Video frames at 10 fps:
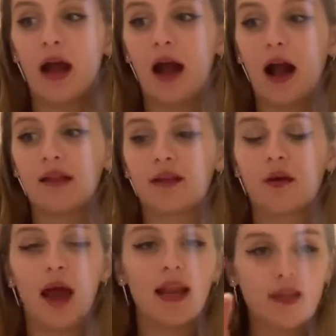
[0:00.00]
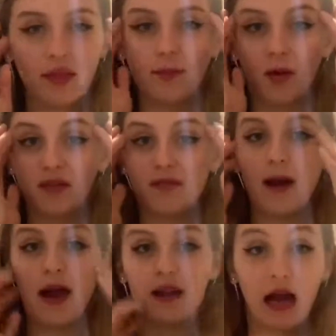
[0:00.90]
and so anything that pops into
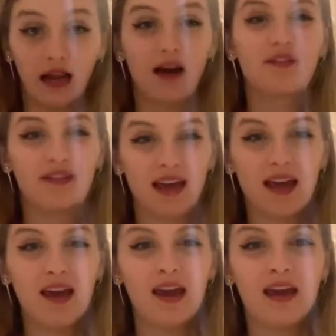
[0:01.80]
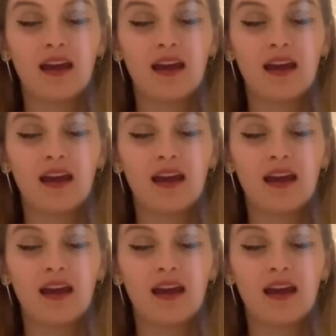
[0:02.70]
my head, I kind of have to say it.